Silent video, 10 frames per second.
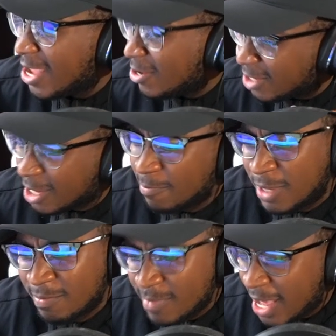you
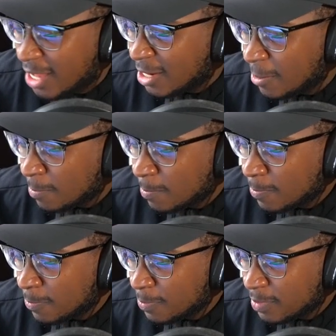something, man.
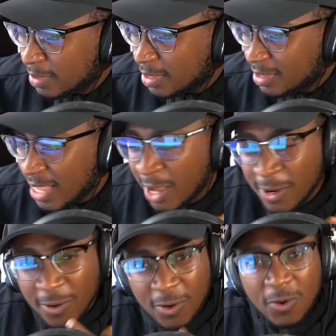They're
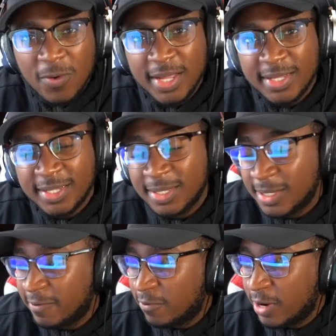always
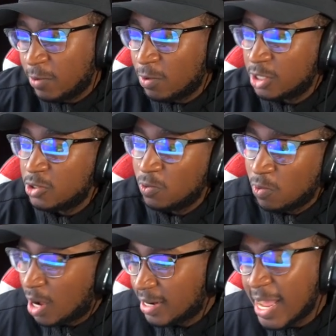delivering what you
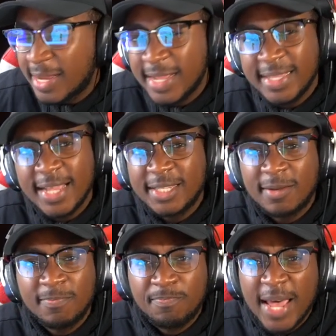want. Now, they did
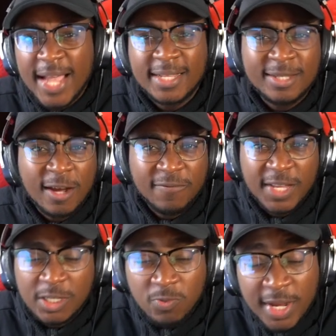some bad stuff
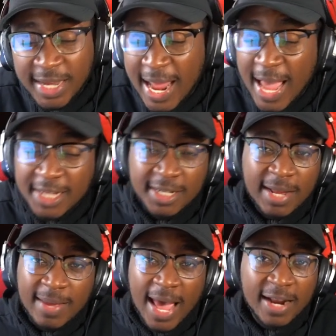this week, and I
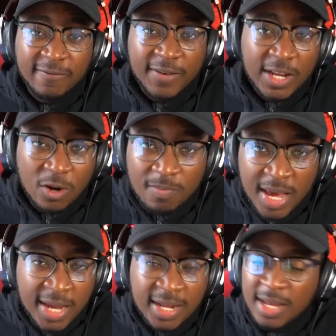actually had a video
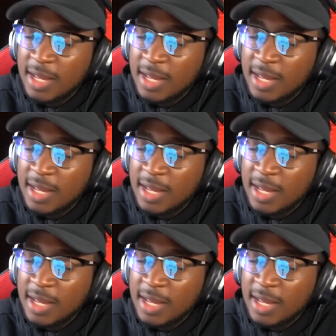made.